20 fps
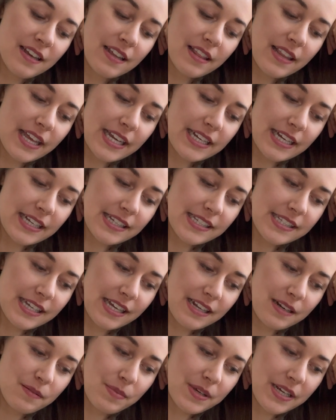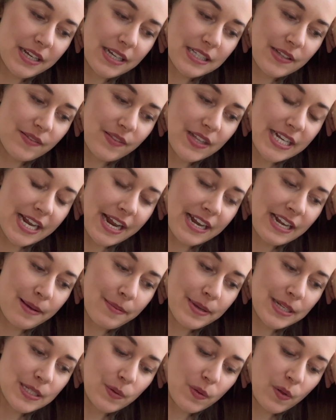like I said, because of the
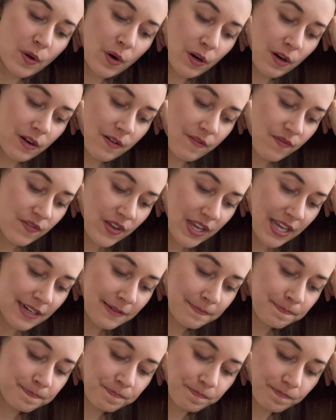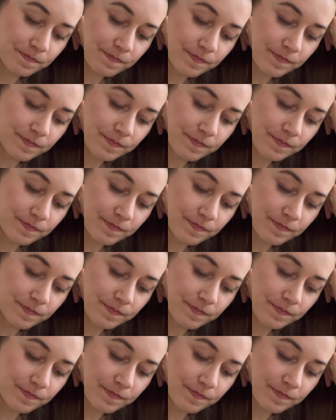dynamics with her and Finn,